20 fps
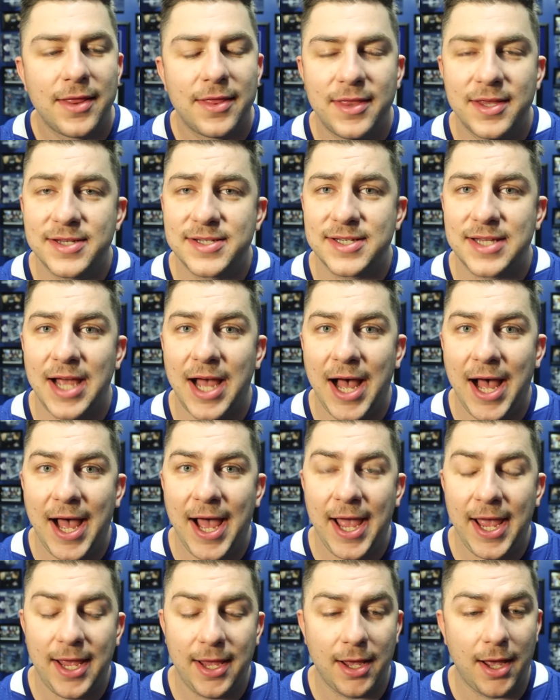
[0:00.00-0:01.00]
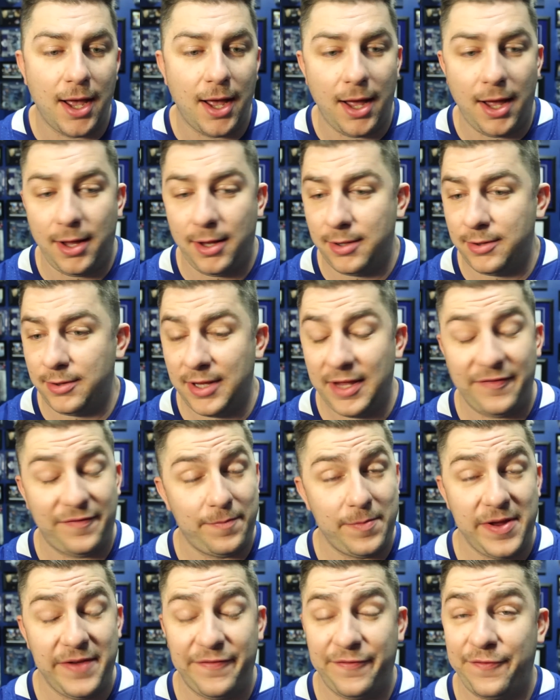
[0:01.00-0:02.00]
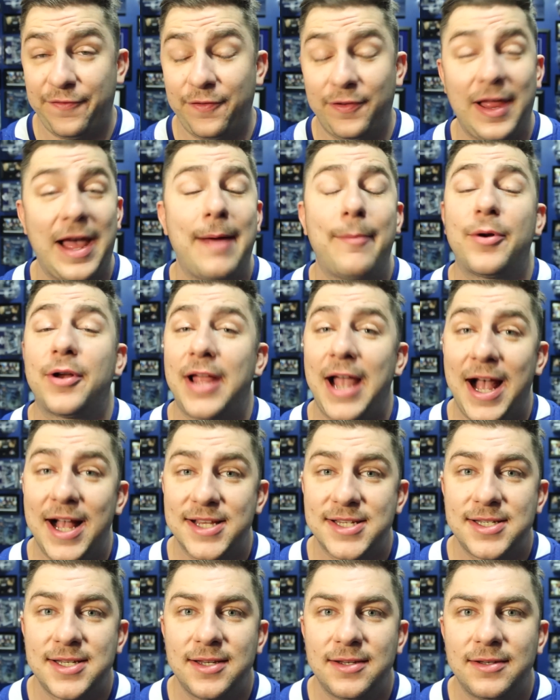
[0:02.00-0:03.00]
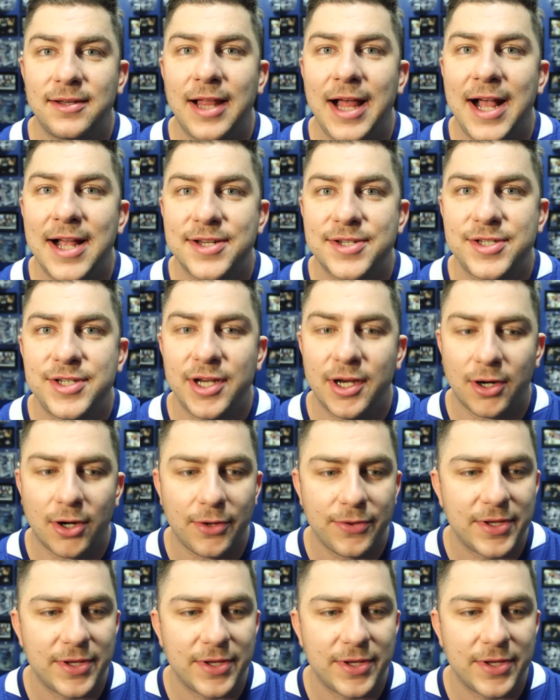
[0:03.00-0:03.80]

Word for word: This guy uh, left me flabbergasted last year.